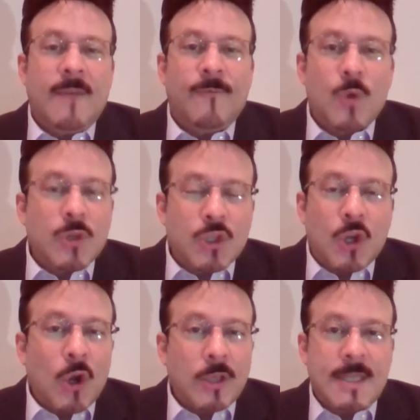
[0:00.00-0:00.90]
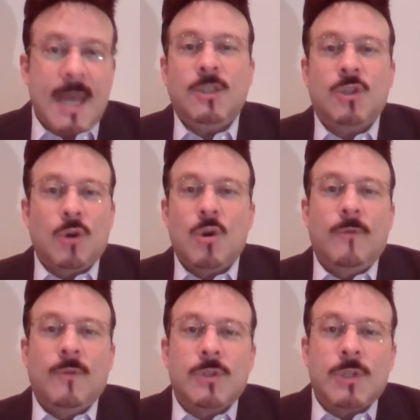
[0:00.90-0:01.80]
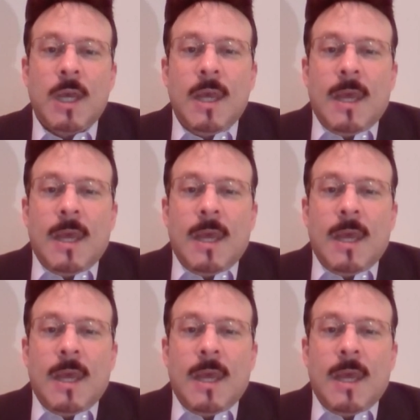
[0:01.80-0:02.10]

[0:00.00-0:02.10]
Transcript: They forced 10 turnovers